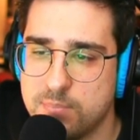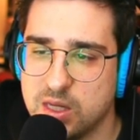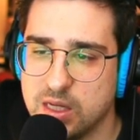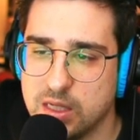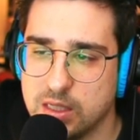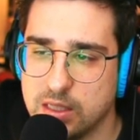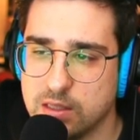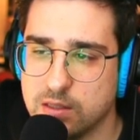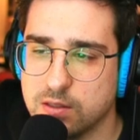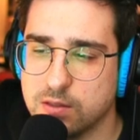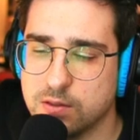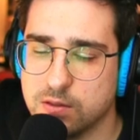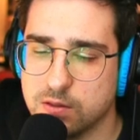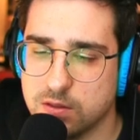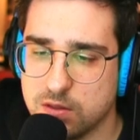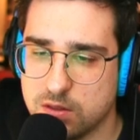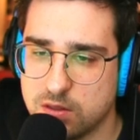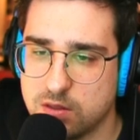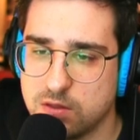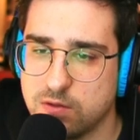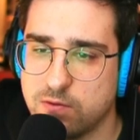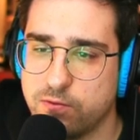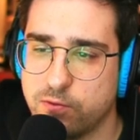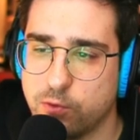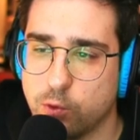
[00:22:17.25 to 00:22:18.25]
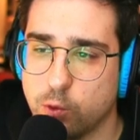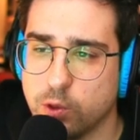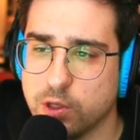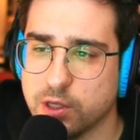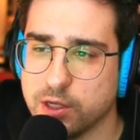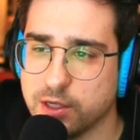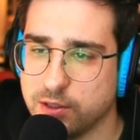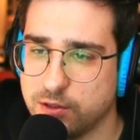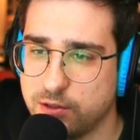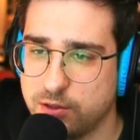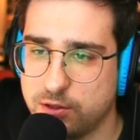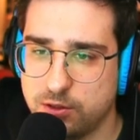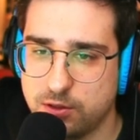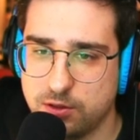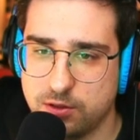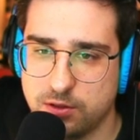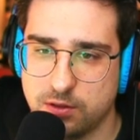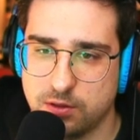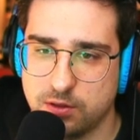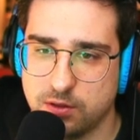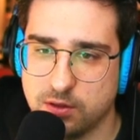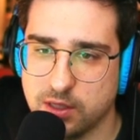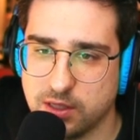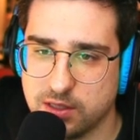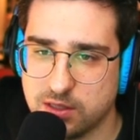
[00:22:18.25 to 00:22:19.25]
is foolish,
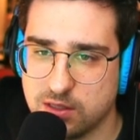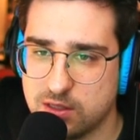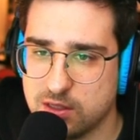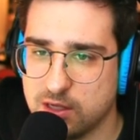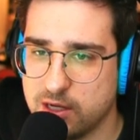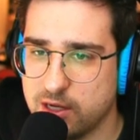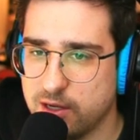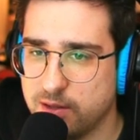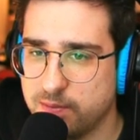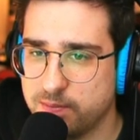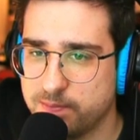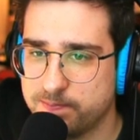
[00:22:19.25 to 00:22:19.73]
let's say.